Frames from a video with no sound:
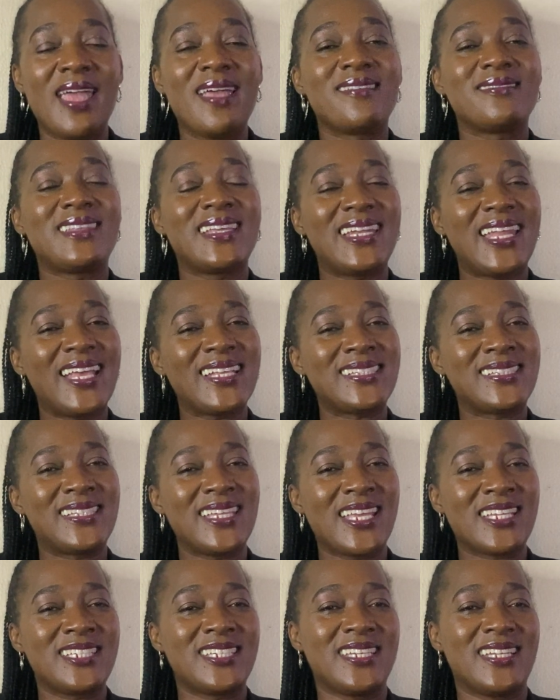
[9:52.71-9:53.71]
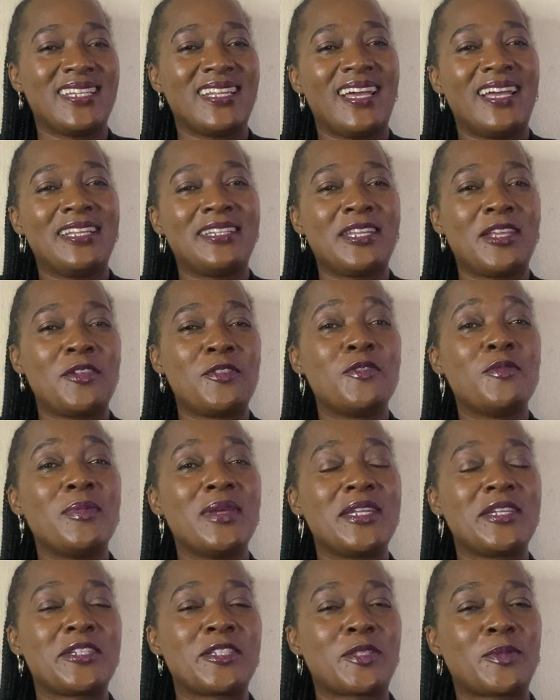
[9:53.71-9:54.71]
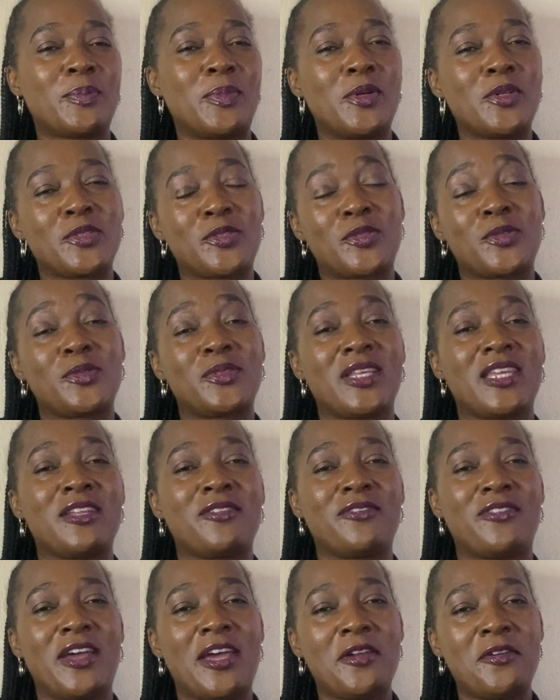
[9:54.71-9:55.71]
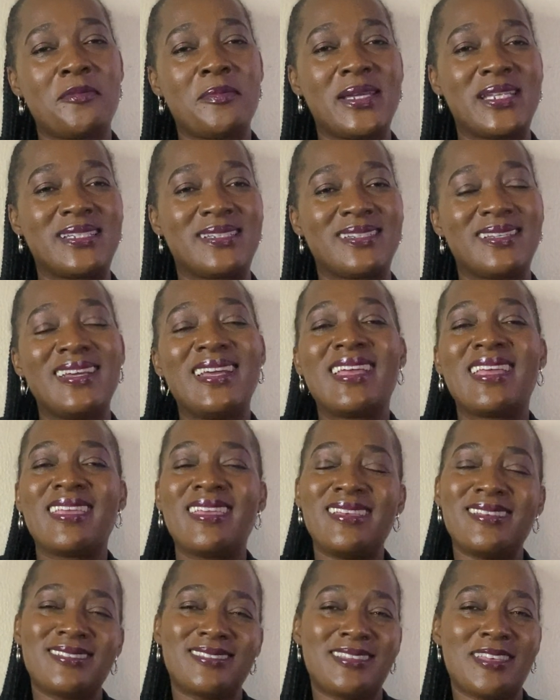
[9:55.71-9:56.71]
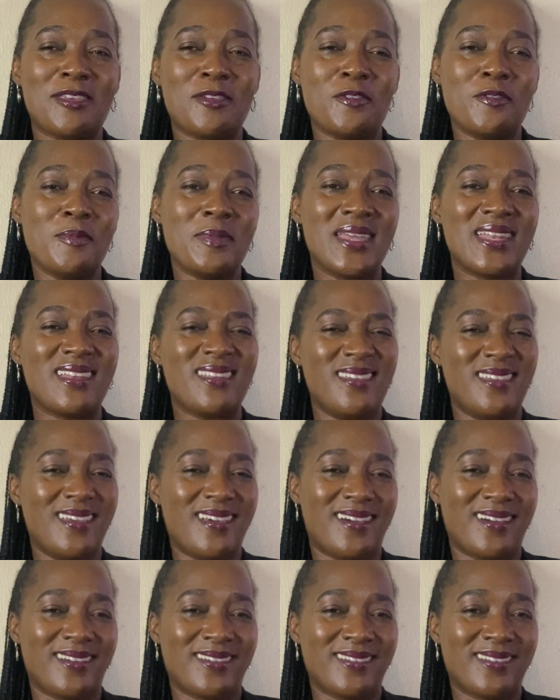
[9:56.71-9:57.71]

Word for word: The last section under human response to the environment is the human ear.